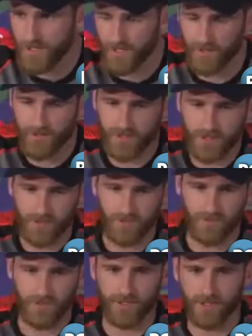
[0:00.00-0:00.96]
Those
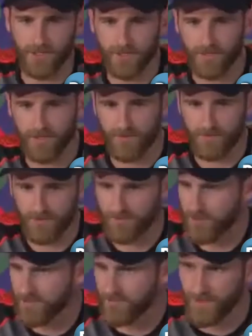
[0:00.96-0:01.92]
two
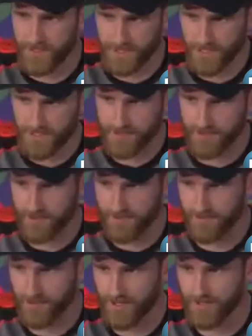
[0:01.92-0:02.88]
have been fantastic
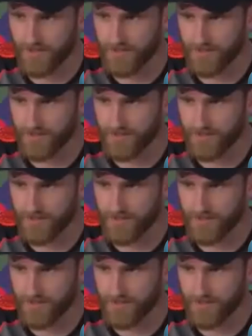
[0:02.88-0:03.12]
throughout